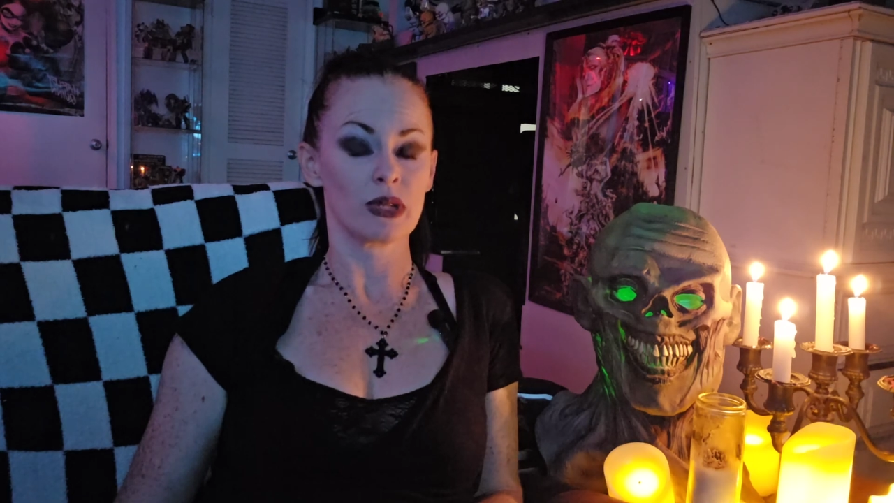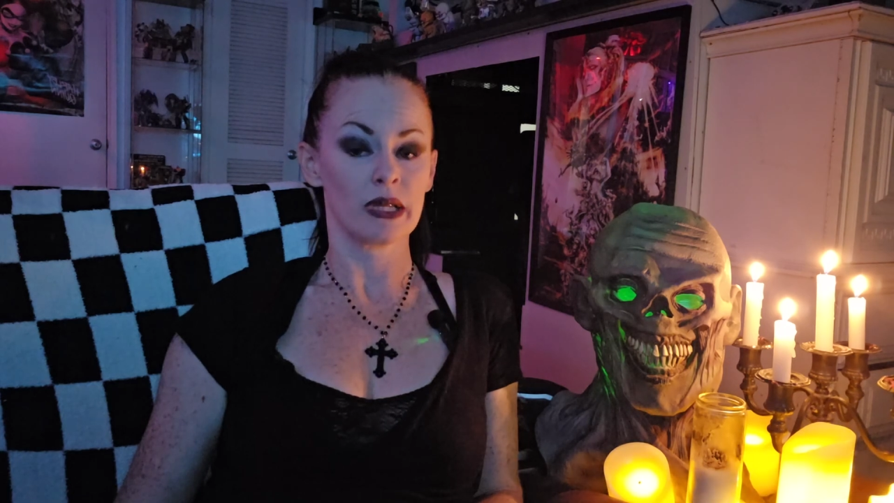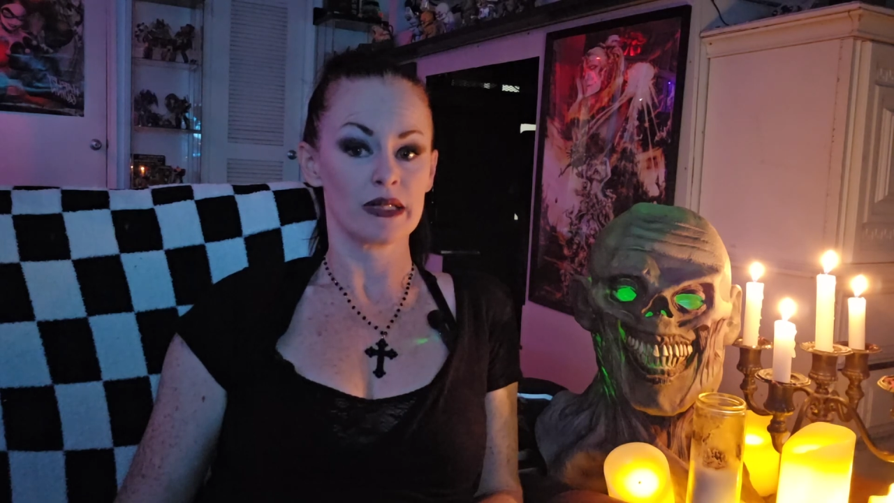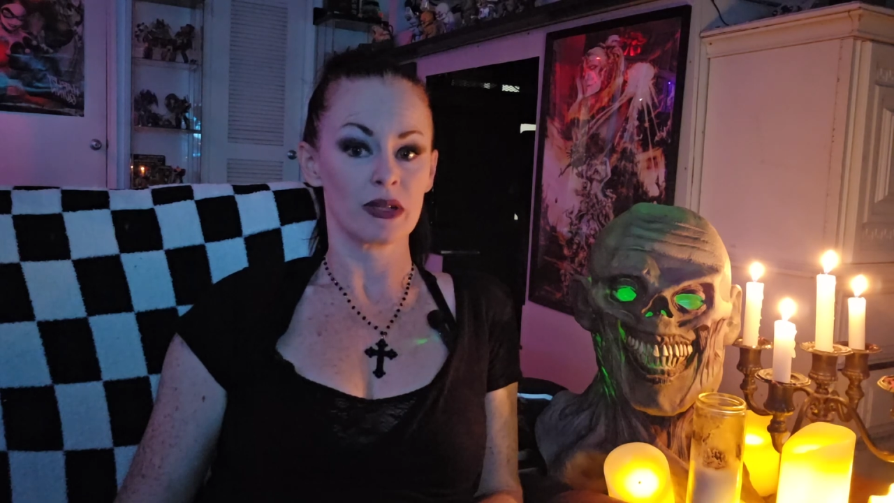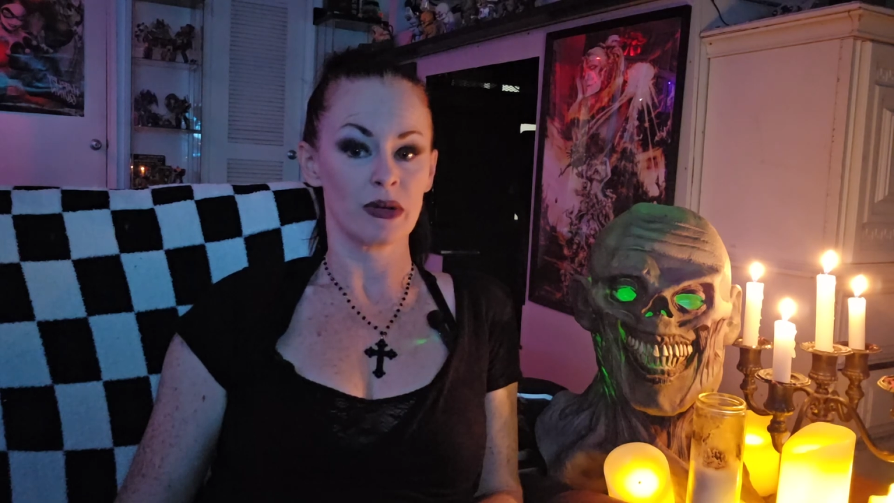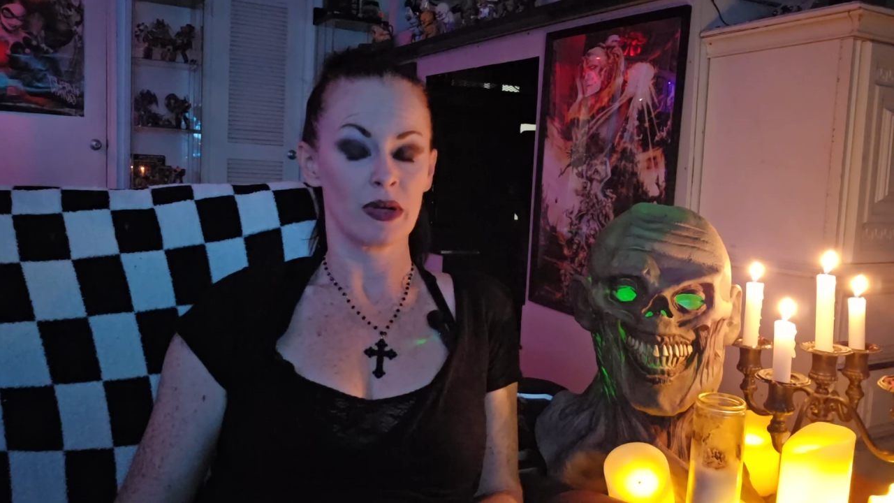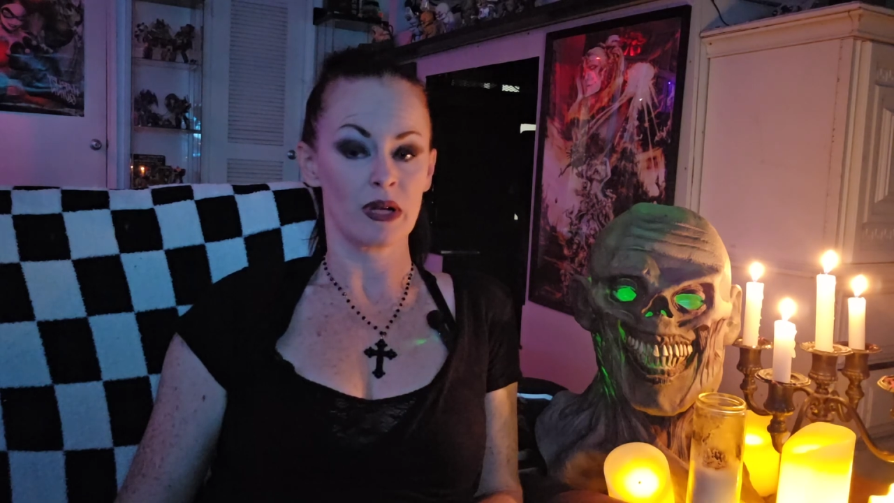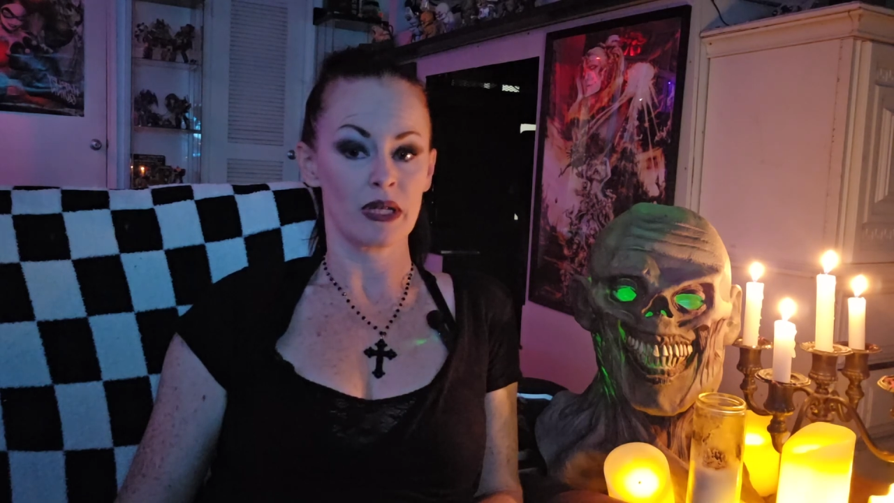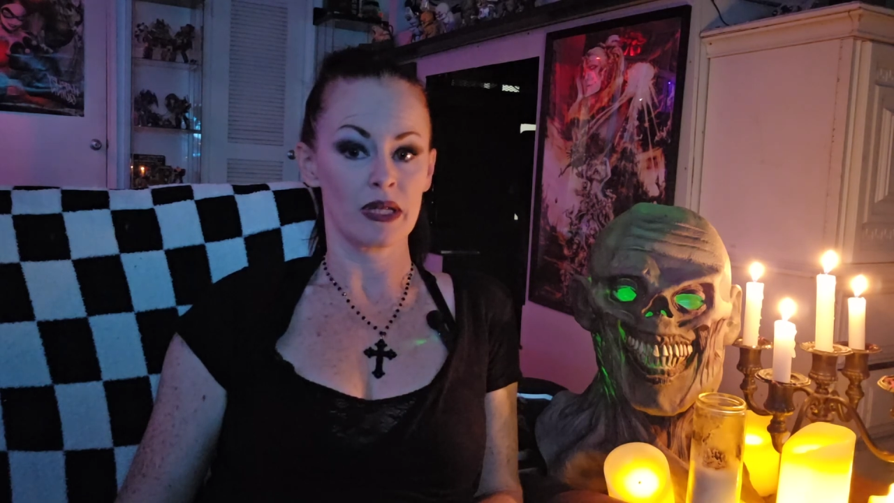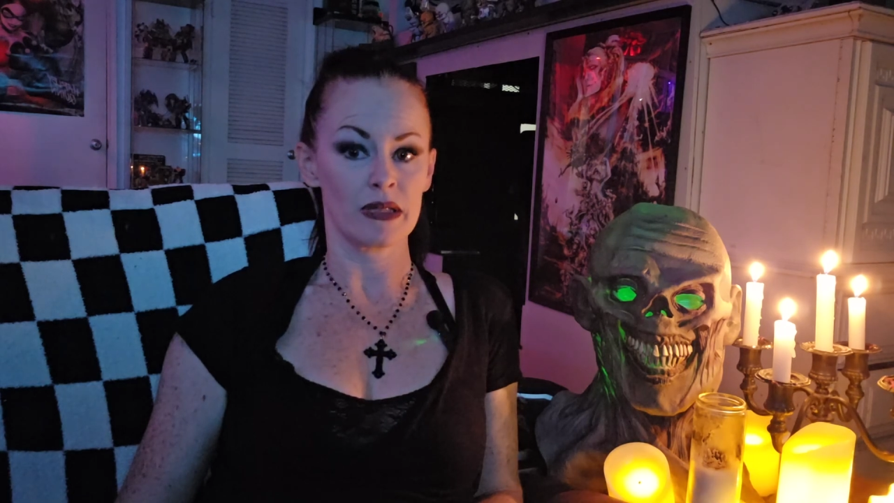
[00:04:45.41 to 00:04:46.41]
things going
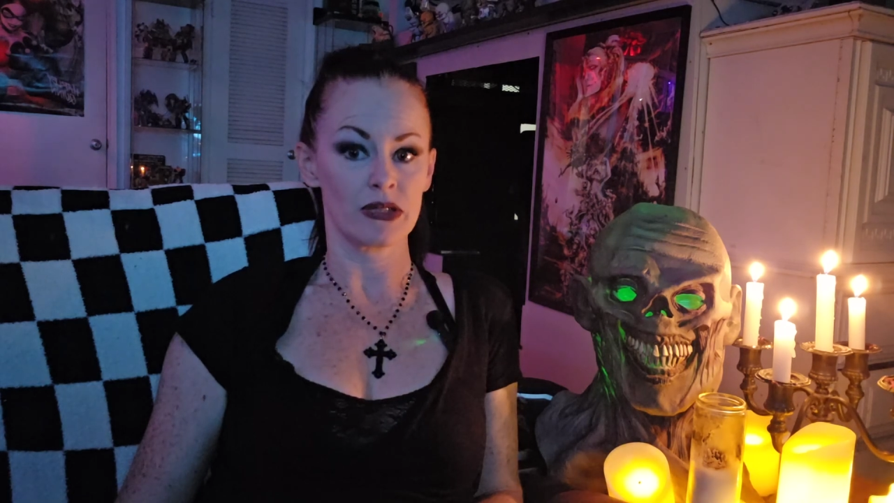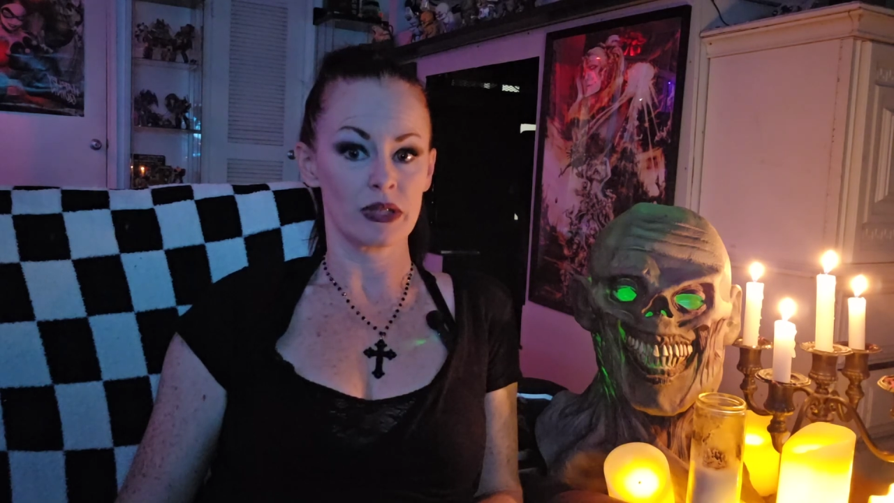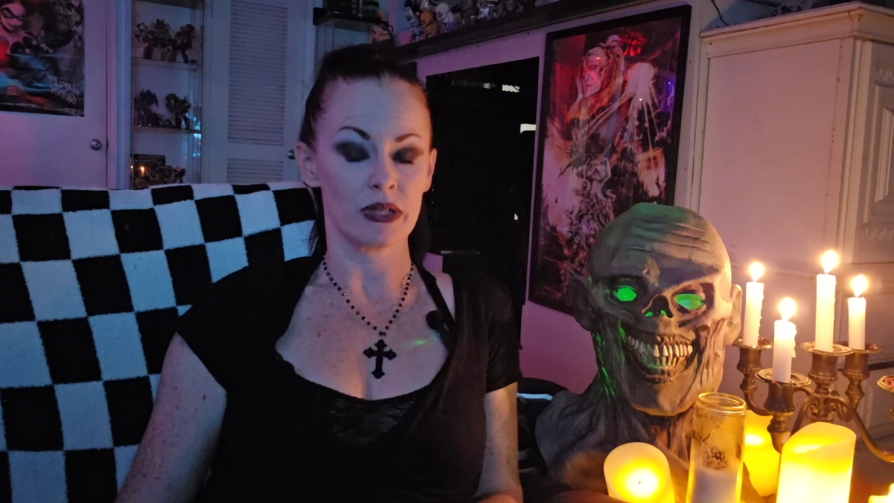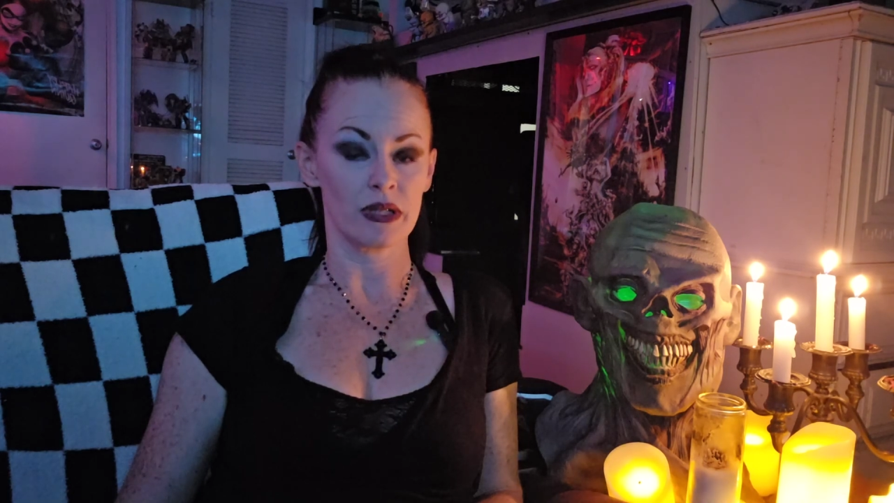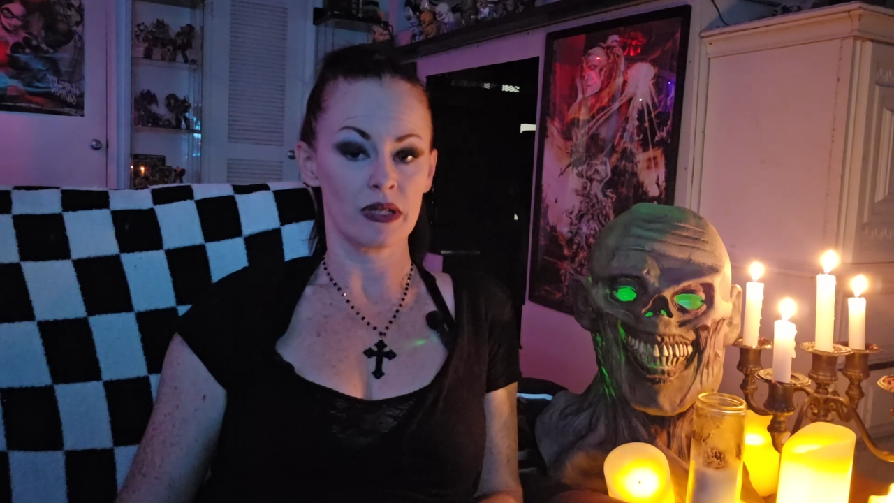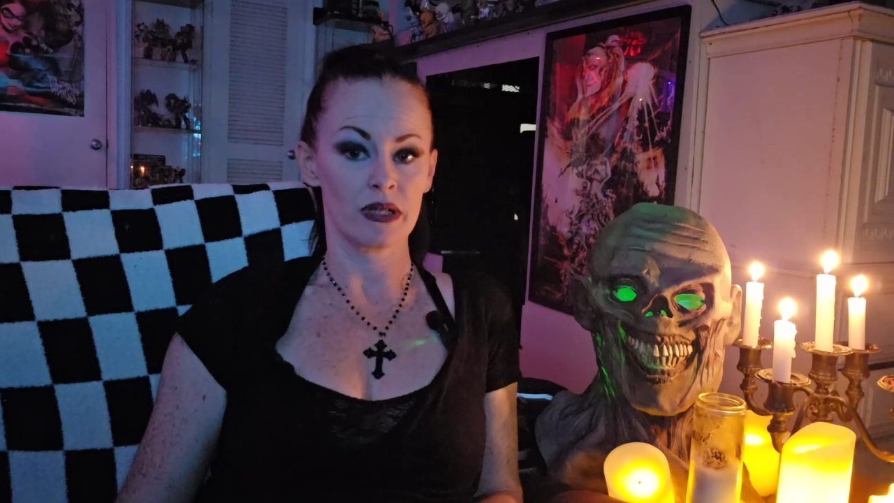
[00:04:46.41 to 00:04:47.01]
on in that trailer.